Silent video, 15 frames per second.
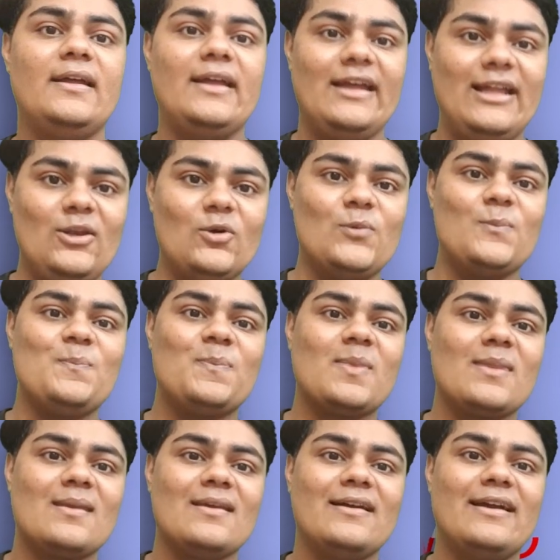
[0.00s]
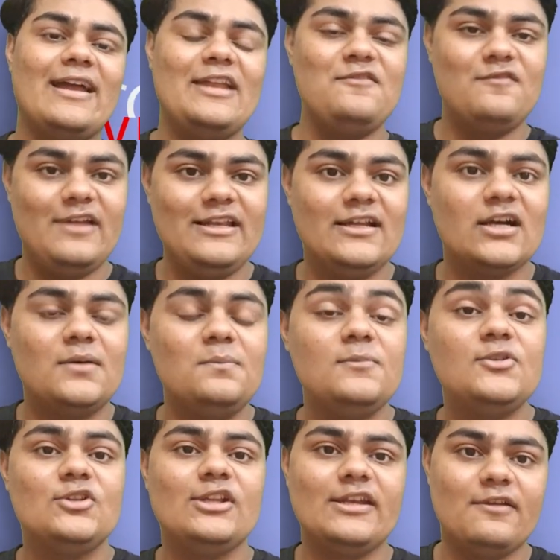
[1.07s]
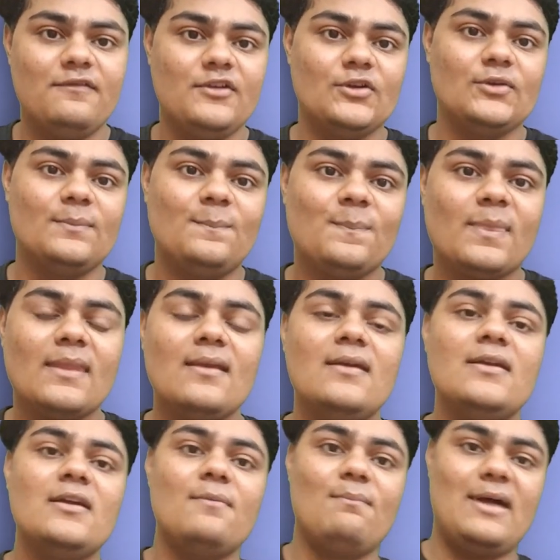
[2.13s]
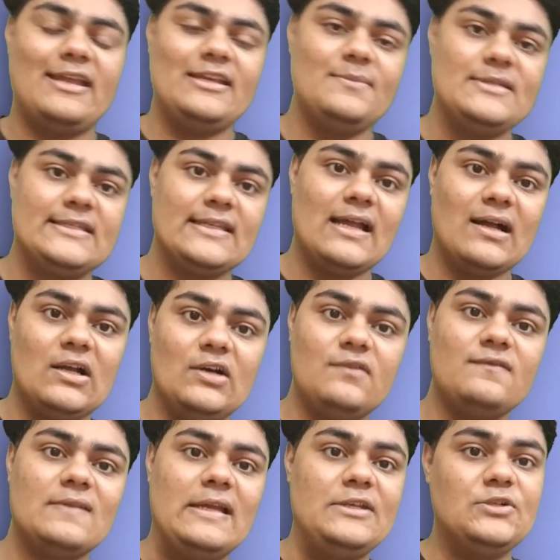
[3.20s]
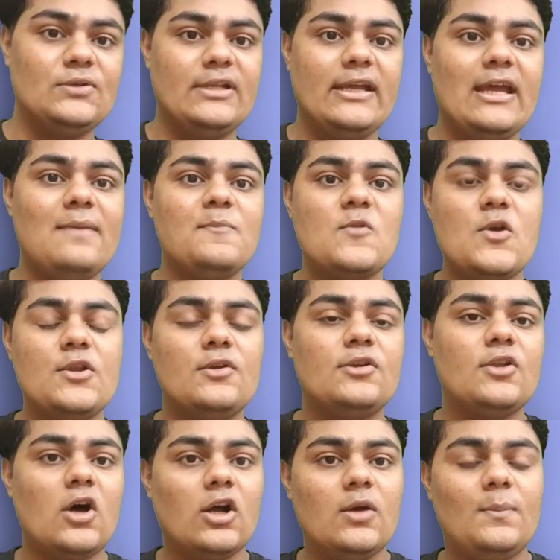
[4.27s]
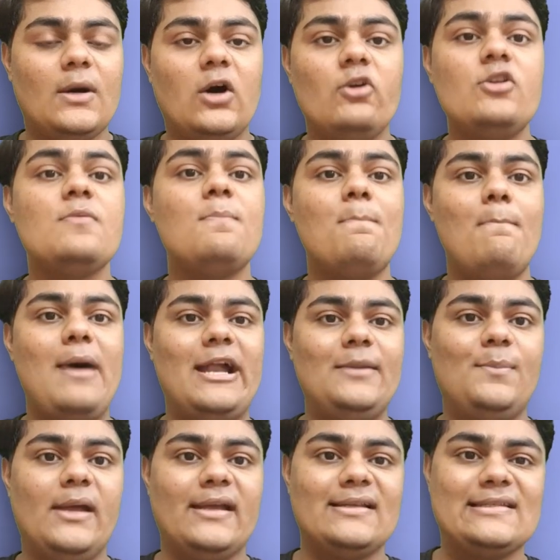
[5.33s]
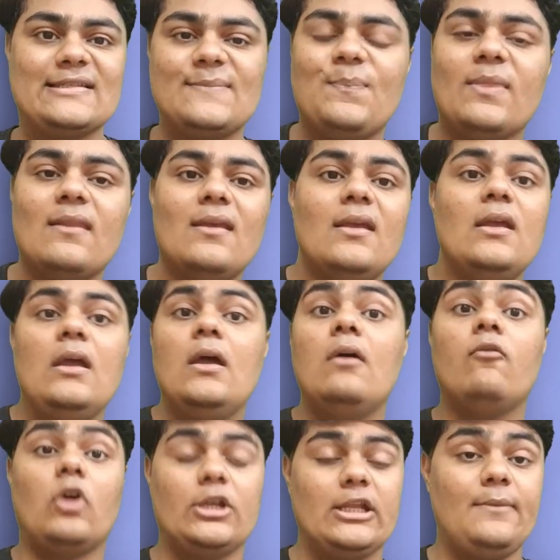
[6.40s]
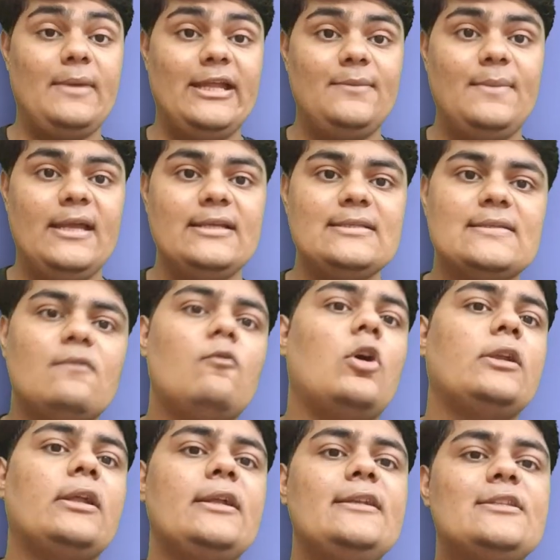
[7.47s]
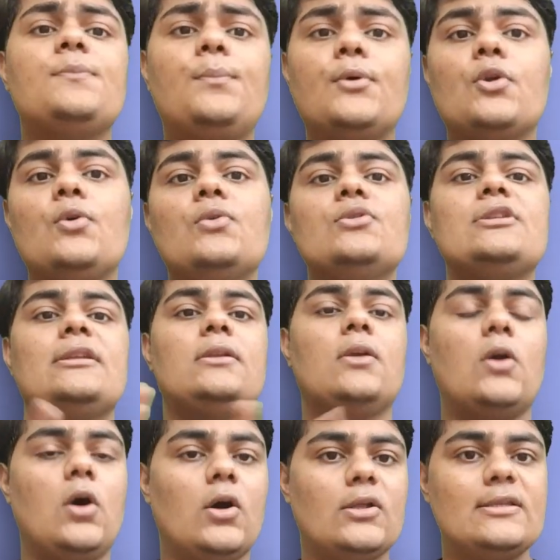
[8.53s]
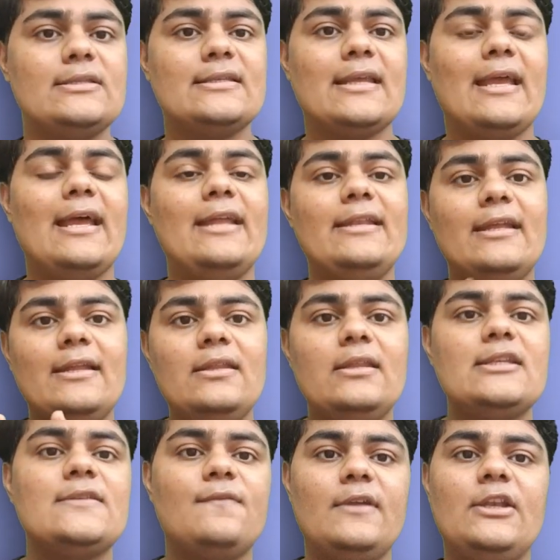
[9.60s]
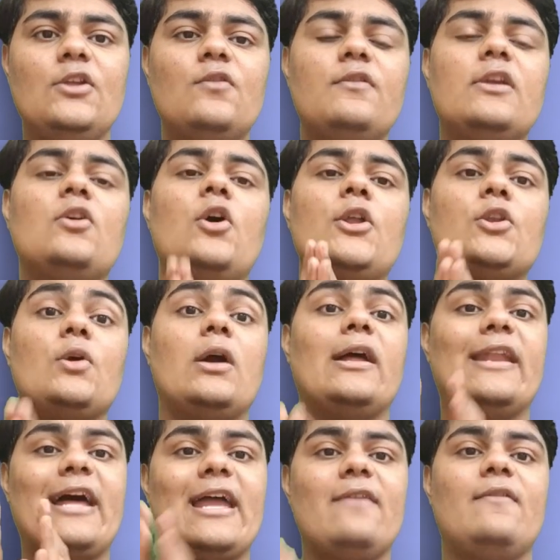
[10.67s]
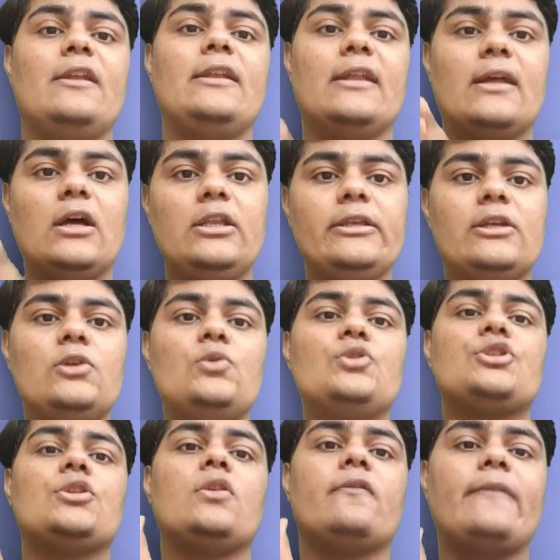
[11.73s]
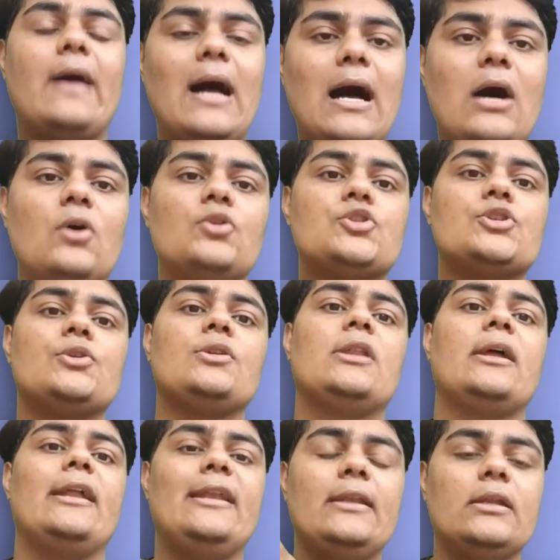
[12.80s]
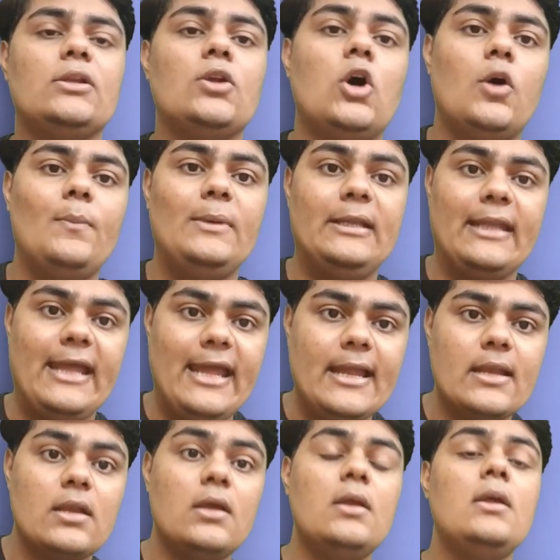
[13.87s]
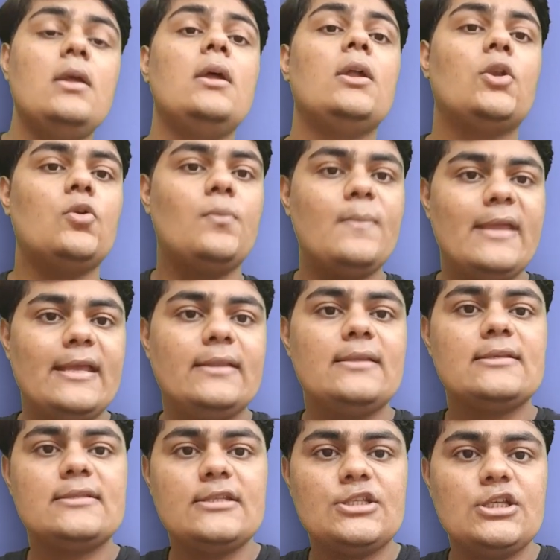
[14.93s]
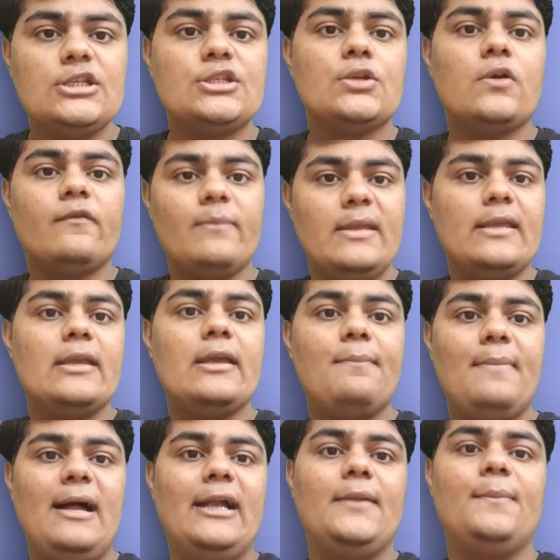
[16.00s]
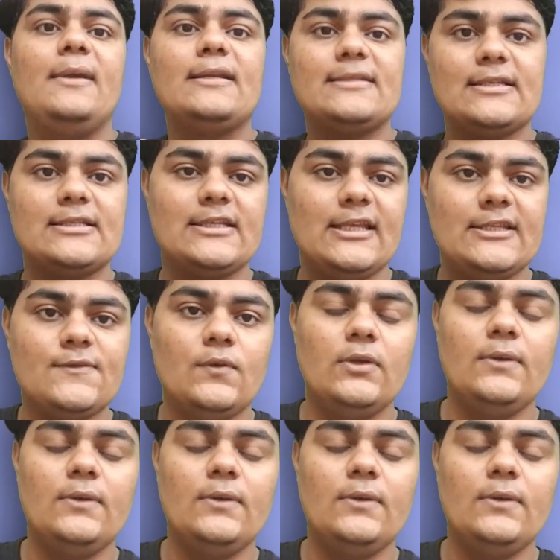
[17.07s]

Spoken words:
Hello and welcome to the review. My name is Raghav and today I am going to talk about bad banks. What are bad banks? What are its pros and cons? And in this video we're going to arrive at a conclusion of how should the Indian government act to make this decision of making a bad bank successful.